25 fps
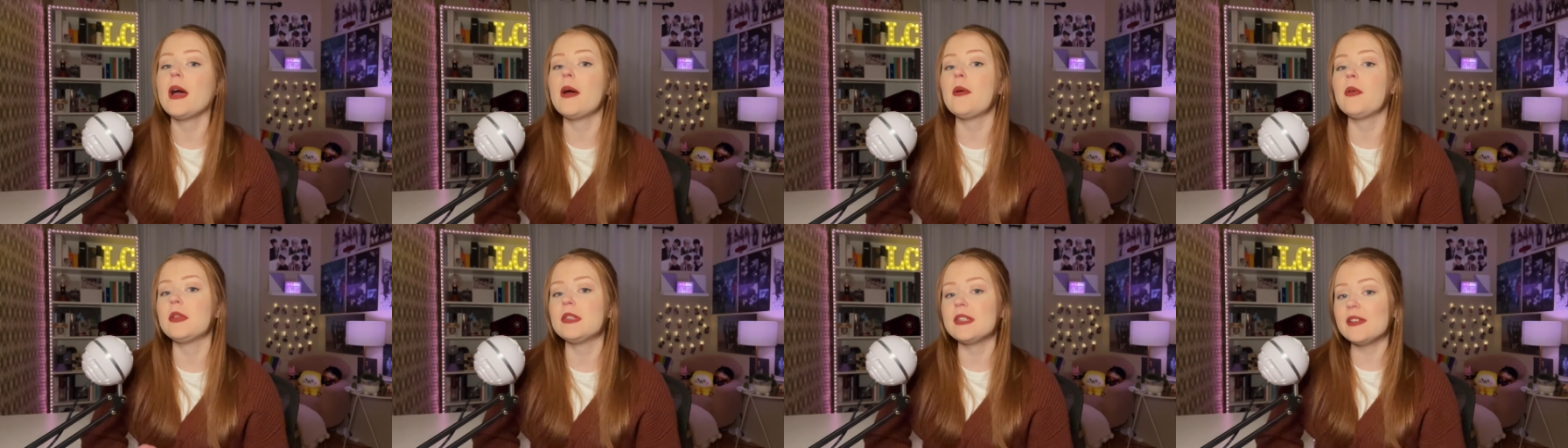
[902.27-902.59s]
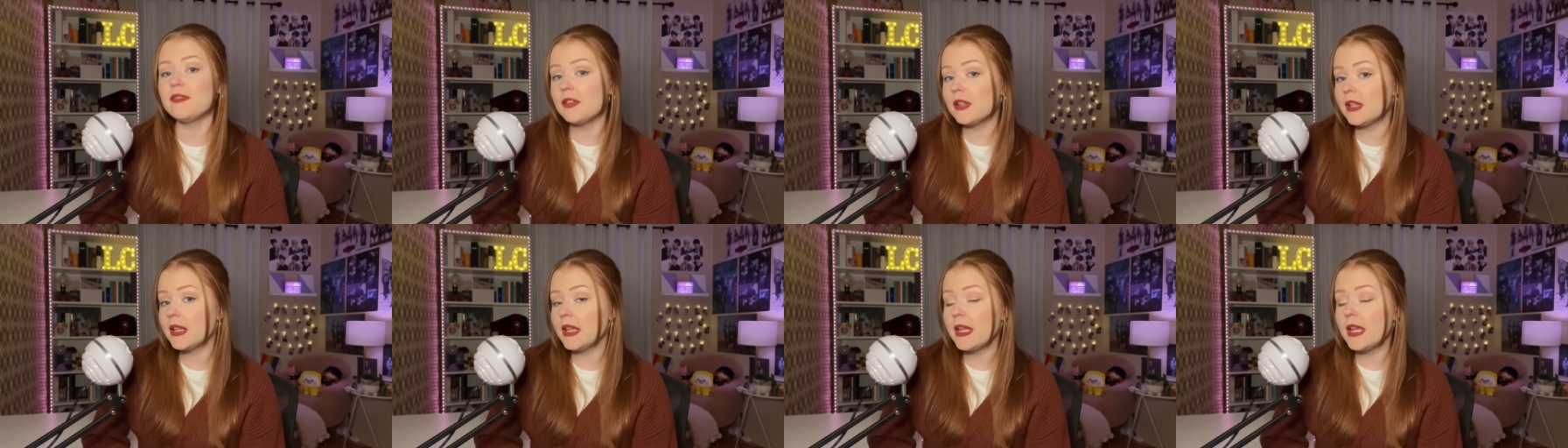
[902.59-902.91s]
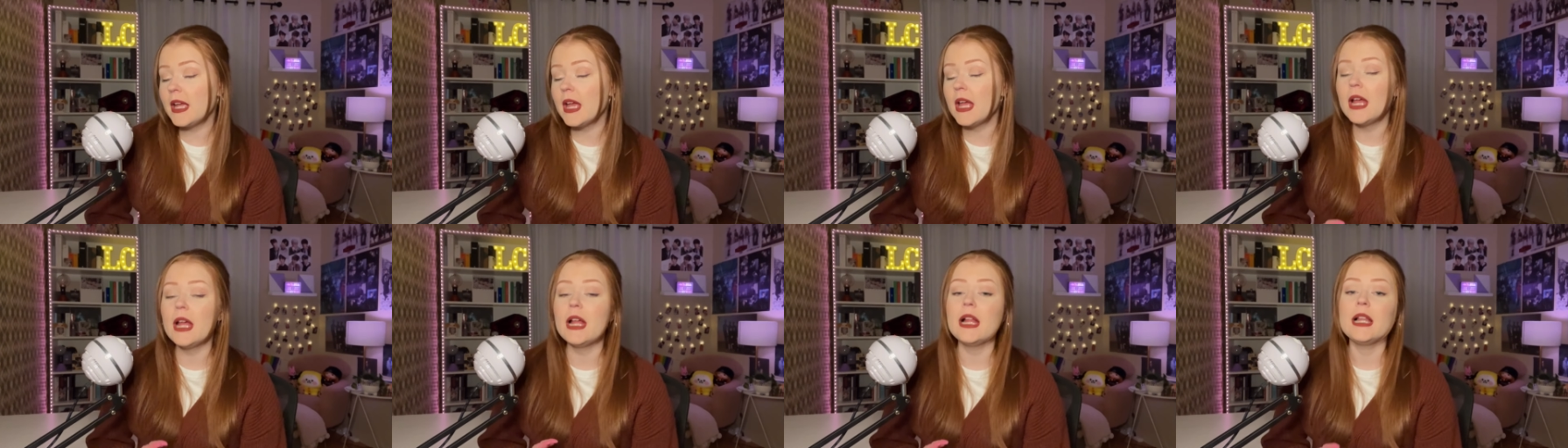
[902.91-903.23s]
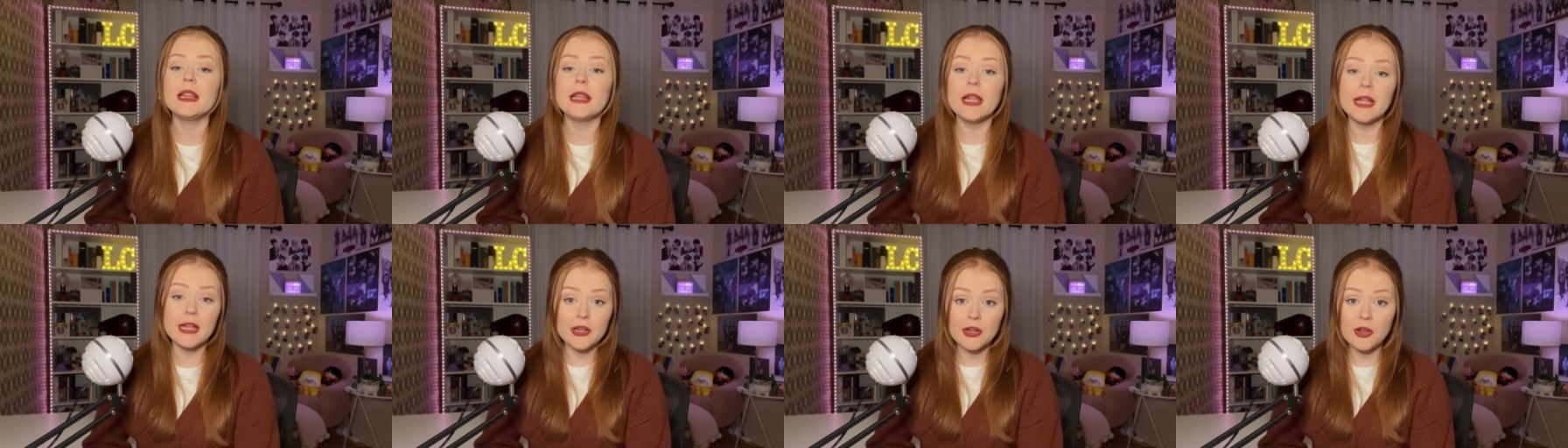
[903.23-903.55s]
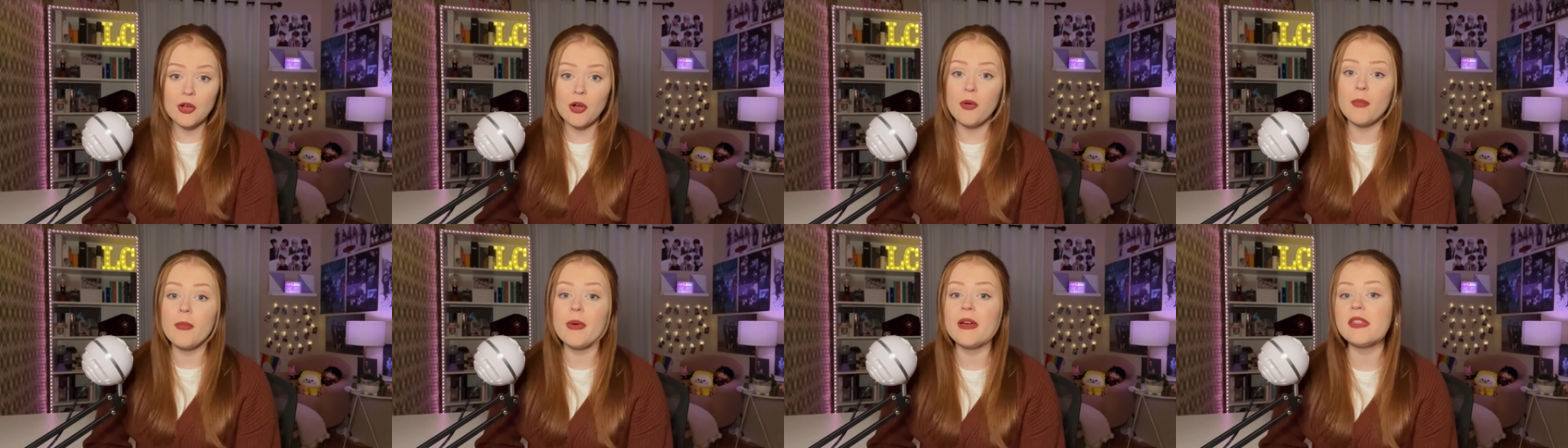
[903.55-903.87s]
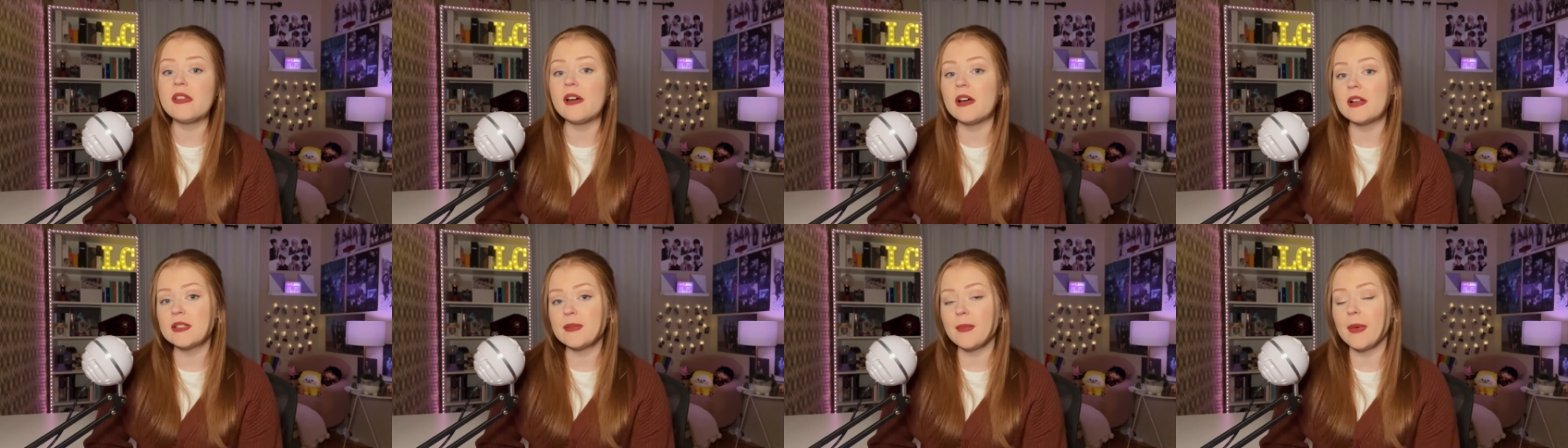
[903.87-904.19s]
I will definitely let you know my
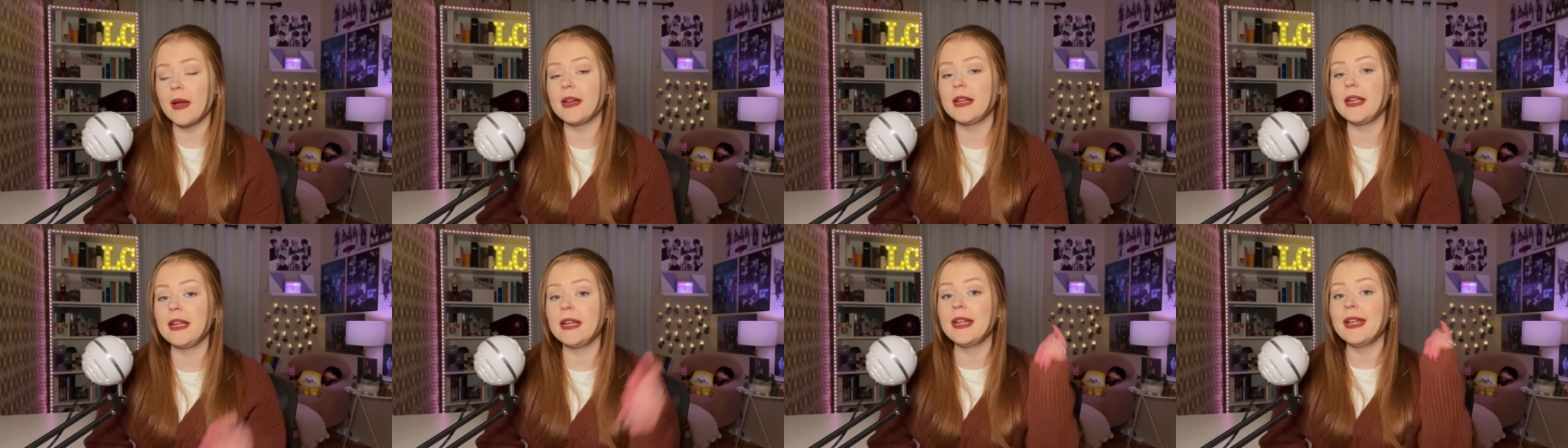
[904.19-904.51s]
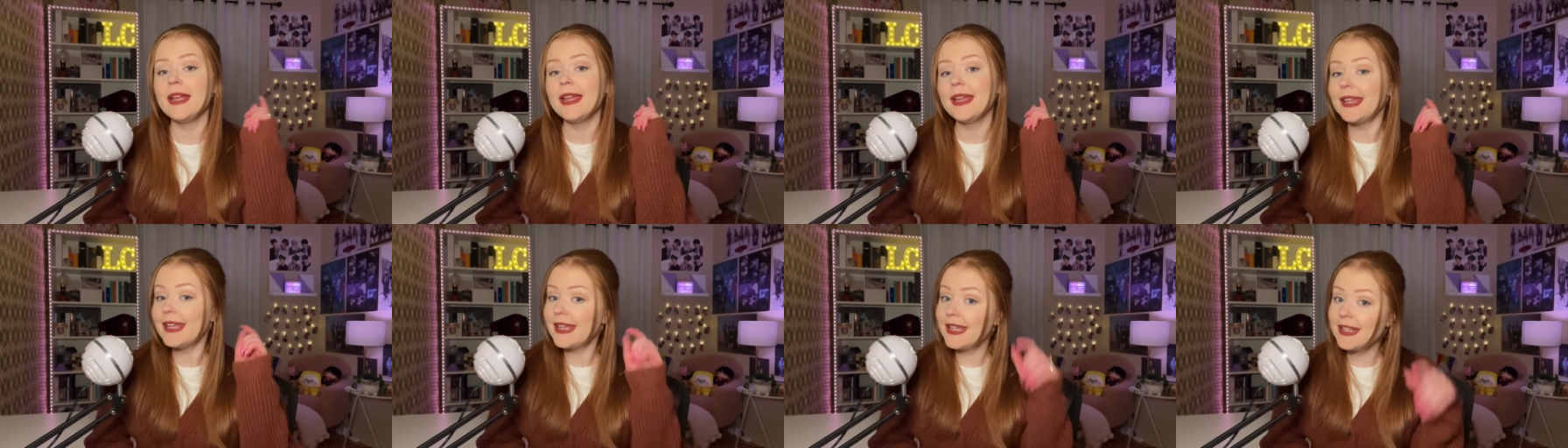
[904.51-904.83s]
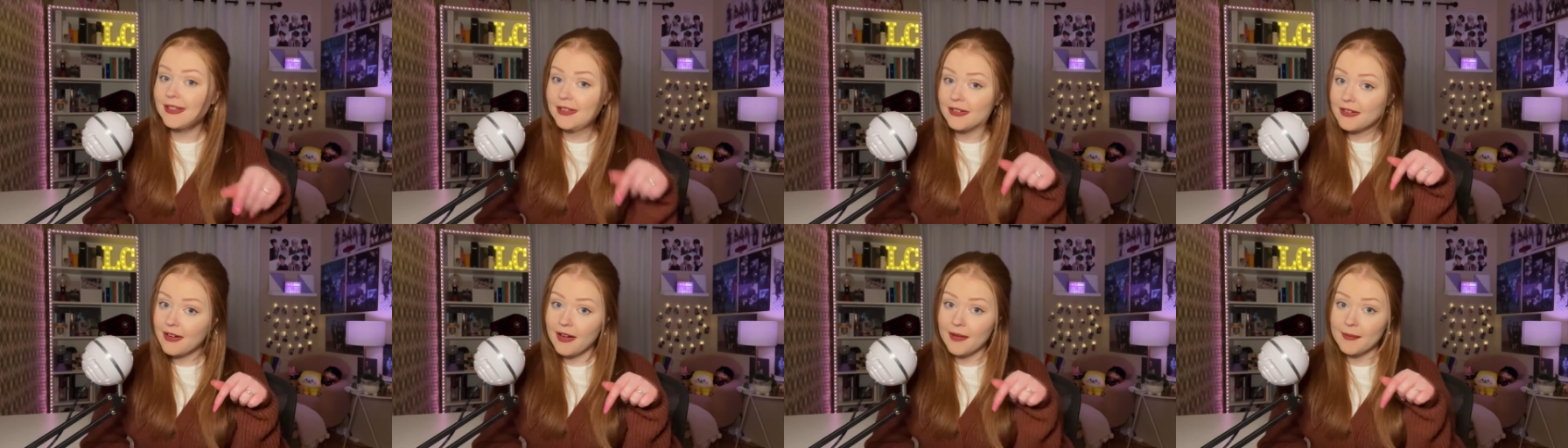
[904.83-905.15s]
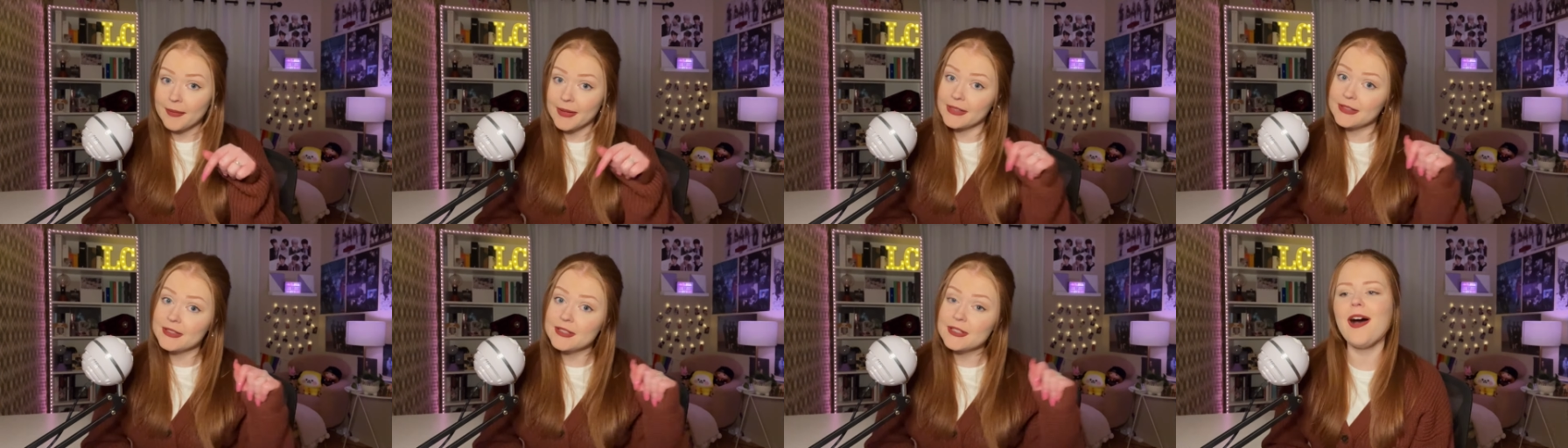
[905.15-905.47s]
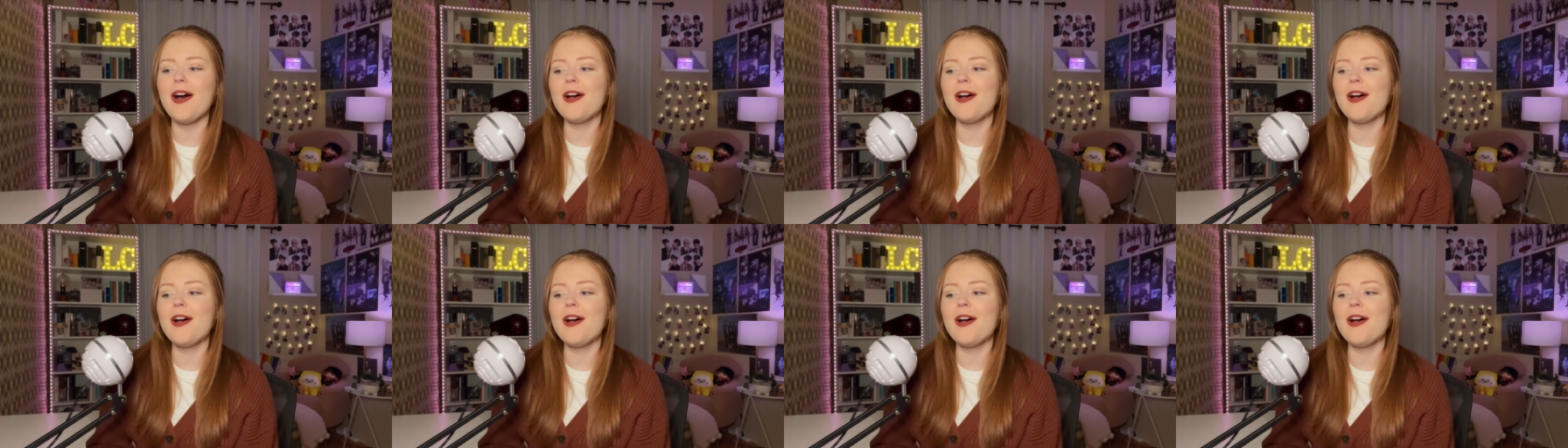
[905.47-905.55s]
thoughts about it in the comments.